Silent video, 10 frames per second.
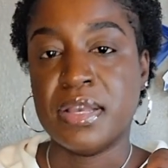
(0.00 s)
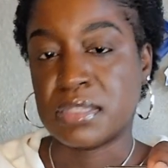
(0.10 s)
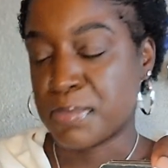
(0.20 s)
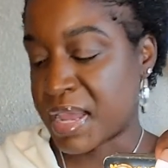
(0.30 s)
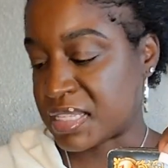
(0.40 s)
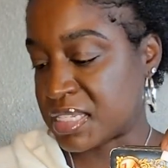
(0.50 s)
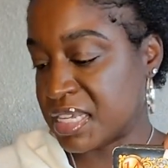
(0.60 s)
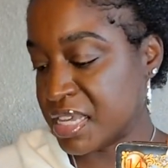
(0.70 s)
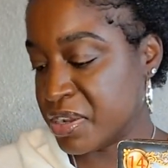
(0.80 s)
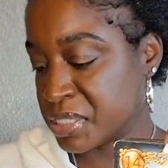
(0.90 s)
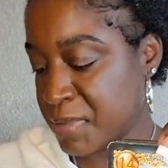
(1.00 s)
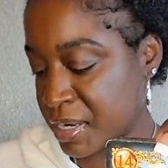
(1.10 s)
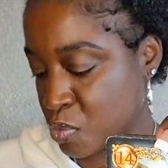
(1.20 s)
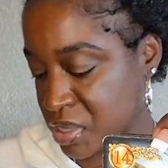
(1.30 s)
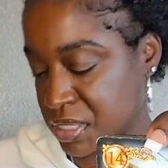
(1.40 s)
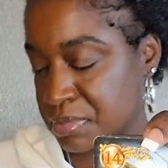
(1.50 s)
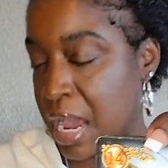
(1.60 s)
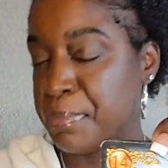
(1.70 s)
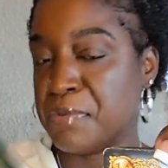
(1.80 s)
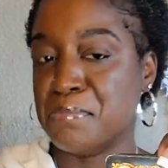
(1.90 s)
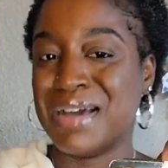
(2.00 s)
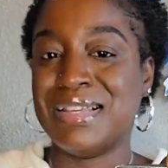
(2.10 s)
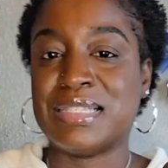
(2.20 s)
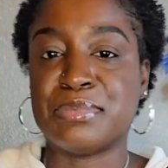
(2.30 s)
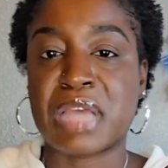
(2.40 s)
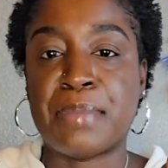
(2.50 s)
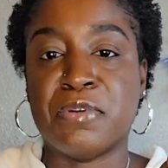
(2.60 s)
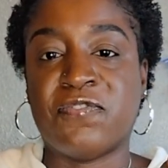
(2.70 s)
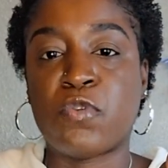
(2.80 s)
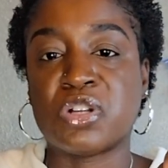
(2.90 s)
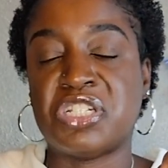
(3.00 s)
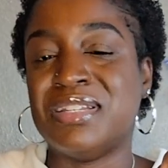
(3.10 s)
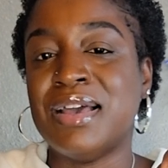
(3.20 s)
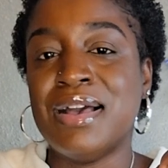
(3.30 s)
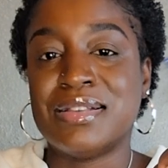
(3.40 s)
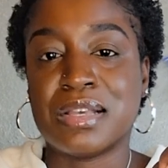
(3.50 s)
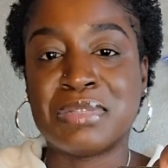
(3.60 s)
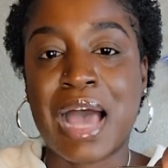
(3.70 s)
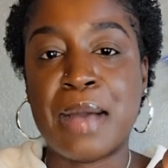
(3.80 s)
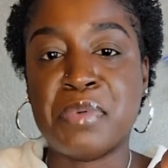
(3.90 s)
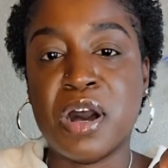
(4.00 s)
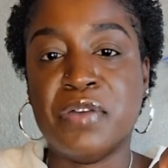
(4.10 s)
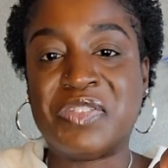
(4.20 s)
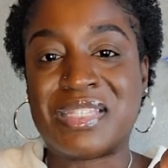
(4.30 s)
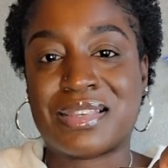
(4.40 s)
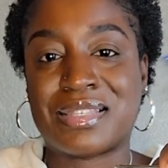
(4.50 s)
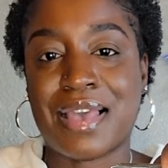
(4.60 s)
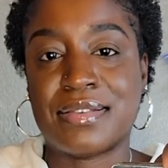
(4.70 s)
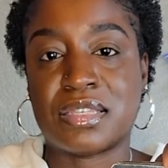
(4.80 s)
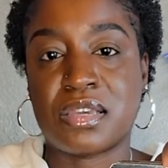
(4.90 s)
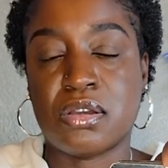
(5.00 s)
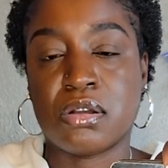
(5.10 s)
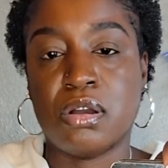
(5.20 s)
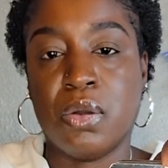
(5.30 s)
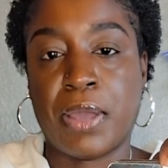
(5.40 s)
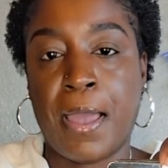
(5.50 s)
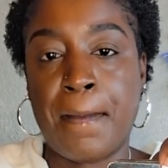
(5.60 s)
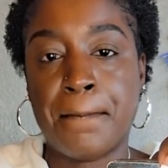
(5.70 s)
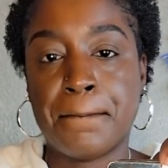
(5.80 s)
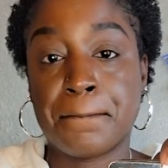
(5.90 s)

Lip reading: Somebody sneaky here. Somebody wants some type of money, some type of fortune, some type of success here, okay?